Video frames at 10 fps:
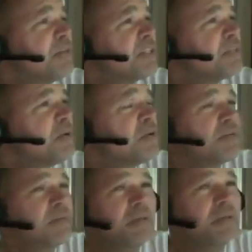my
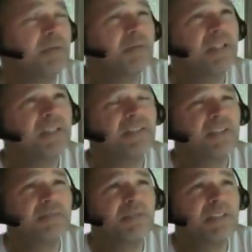disposal, blah blah blah. I
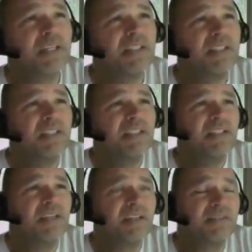talked about that.
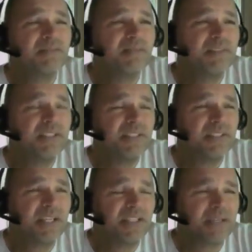Uh, the need to
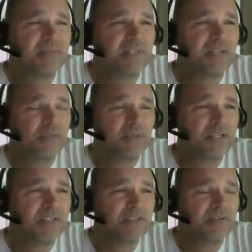not get upset
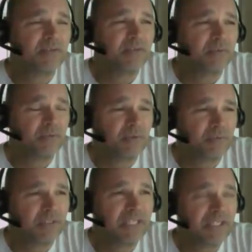relates re
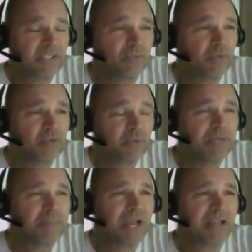relates and roots
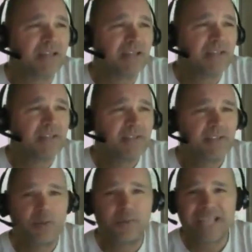right back
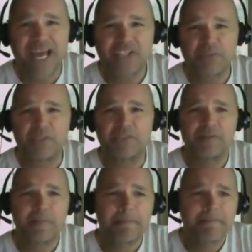to attachment,
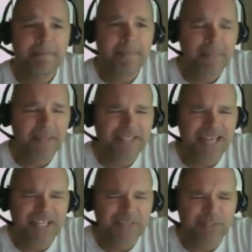
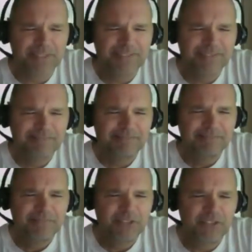attachment
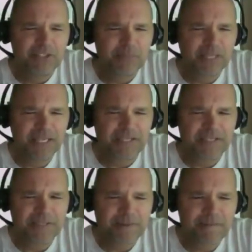to this
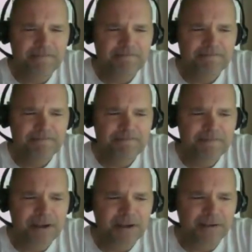place.
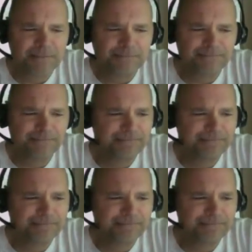Um,